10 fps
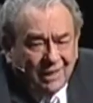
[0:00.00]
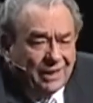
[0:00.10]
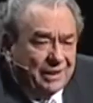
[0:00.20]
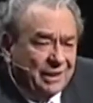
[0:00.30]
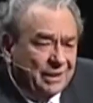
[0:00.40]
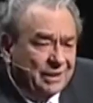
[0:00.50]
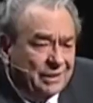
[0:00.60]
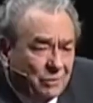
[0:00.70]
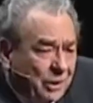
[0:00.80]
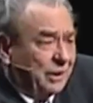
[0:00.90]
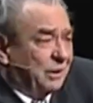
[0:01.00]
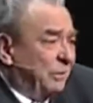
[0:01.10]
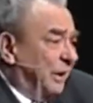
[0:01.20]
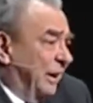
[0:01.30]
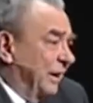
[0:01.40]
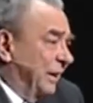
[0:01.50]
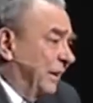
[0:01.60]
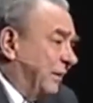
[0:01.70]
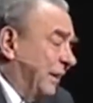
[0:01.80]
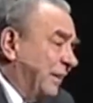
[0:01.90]
And you wonder when you hear
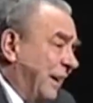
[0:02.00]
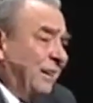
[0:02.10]
these things